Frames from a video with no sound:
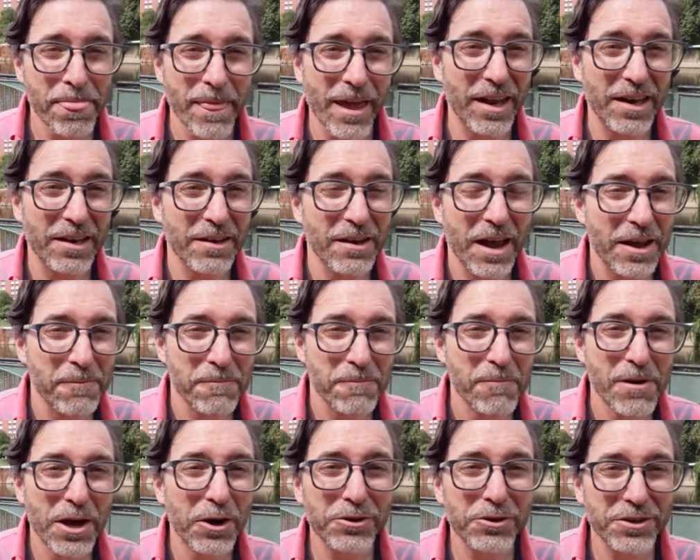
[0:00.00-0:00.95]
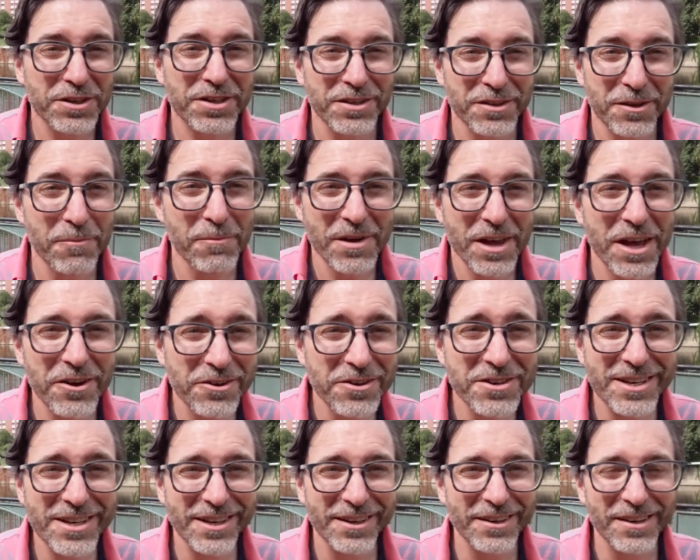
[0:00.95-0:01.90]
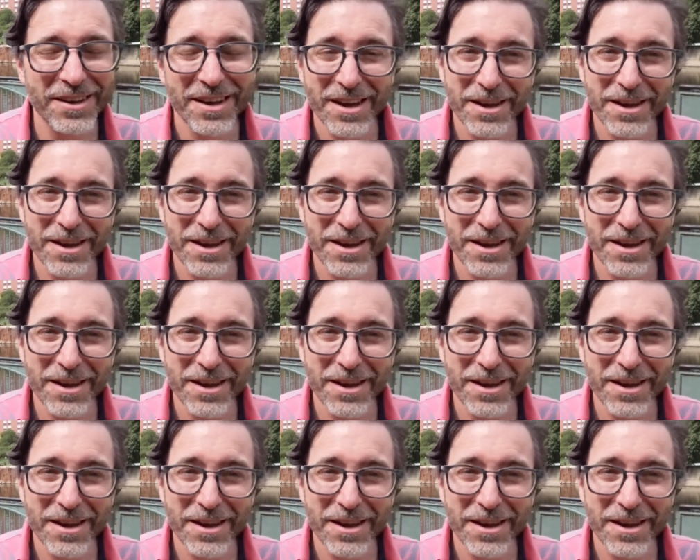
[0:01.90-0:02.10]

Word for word: and, and milked the milk and